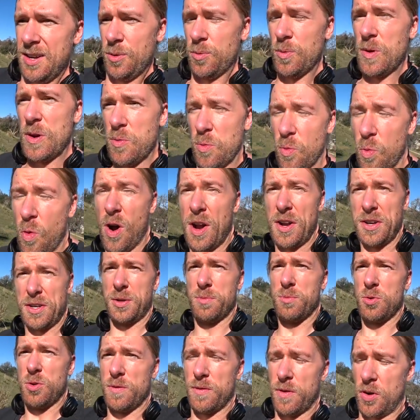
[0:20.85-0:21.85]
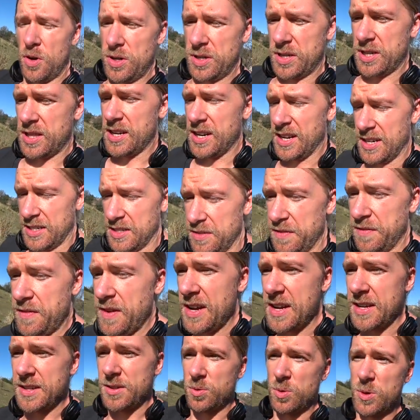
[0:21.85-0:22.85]
we want to move on to the next
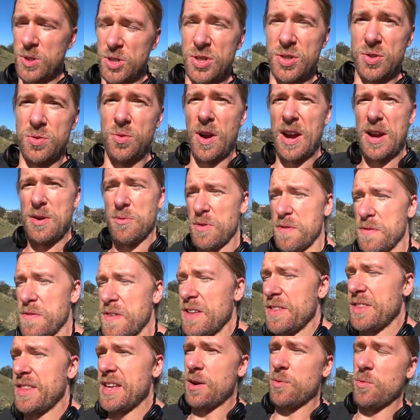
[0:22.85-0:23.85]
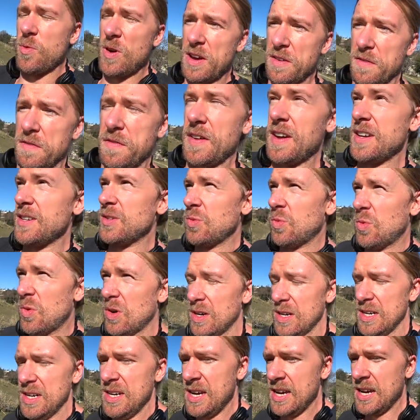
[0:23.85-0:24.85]
phase, which is great. We felt that way in phase
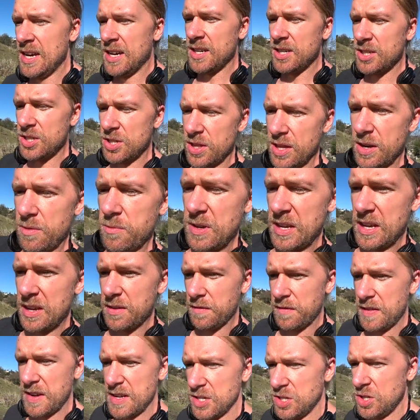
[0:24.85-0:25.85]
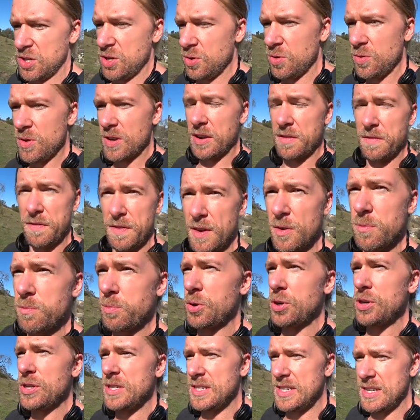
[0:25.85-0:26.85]
1, so then we hit phase 2 and it felt
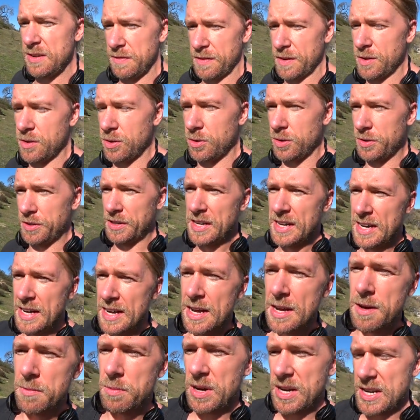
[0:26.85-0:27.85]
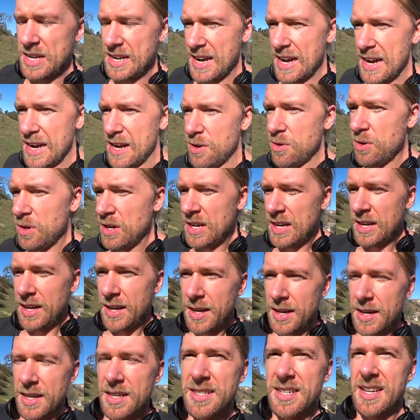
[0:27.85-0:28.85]
pretty difficult, but now
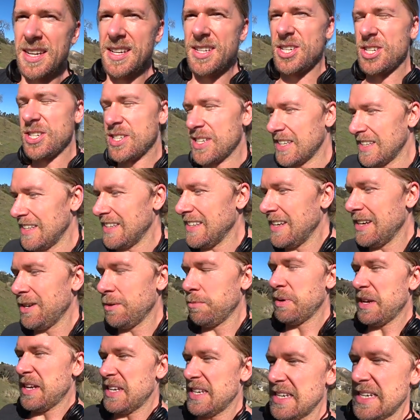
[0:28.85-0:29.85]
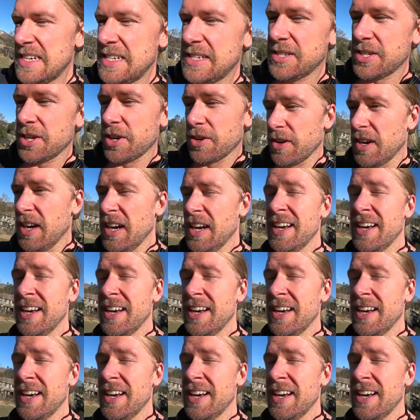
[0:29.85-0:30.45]
it's getting just a little bit easier.